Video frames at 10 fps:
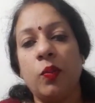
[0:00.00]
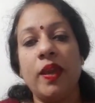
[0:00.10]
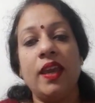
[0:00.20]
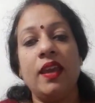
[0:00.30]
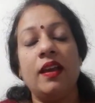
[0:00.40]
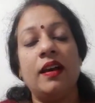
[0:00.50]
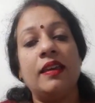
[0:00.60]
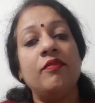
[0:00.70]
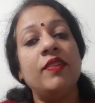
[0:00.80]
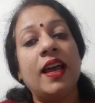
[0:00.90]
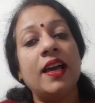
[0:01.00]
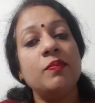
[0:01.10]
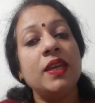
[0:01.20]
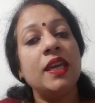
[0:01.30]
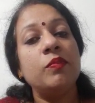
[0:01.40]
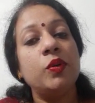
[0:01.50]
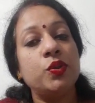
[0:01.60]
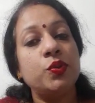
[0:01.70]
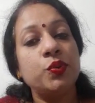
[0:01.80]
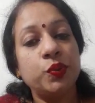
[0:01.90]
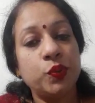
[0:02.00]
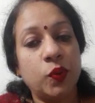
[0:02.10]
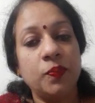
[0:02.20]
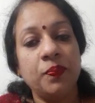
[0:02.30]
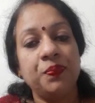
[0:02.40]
Will I be able to do so?